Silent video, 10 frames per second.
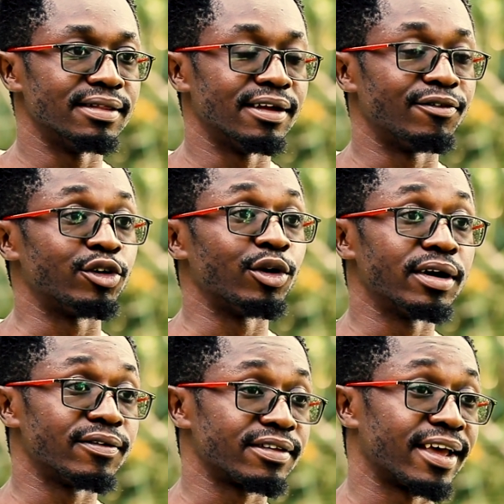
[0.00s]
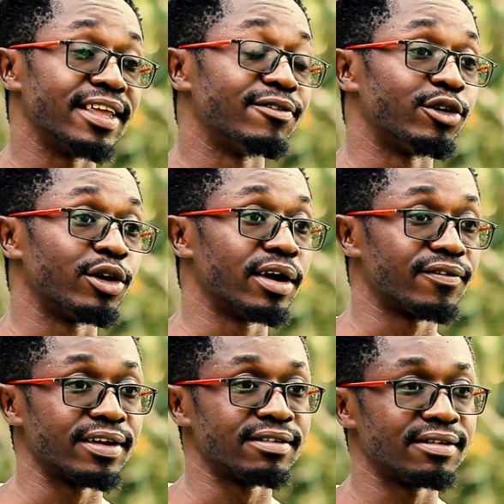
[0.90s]
the photographers, Kenyan
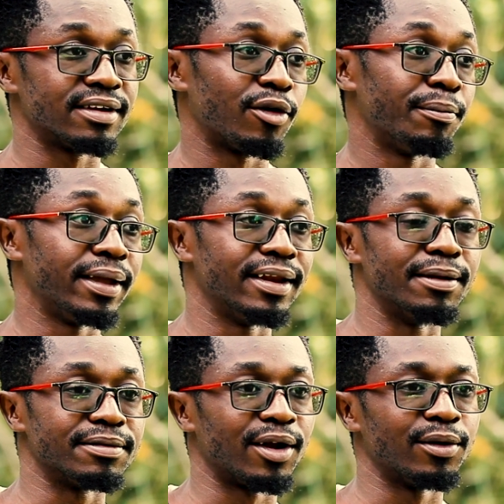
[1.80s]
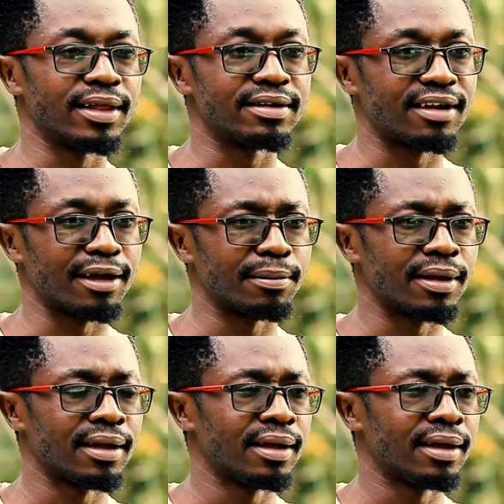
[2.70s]
photographers that were big names around that time.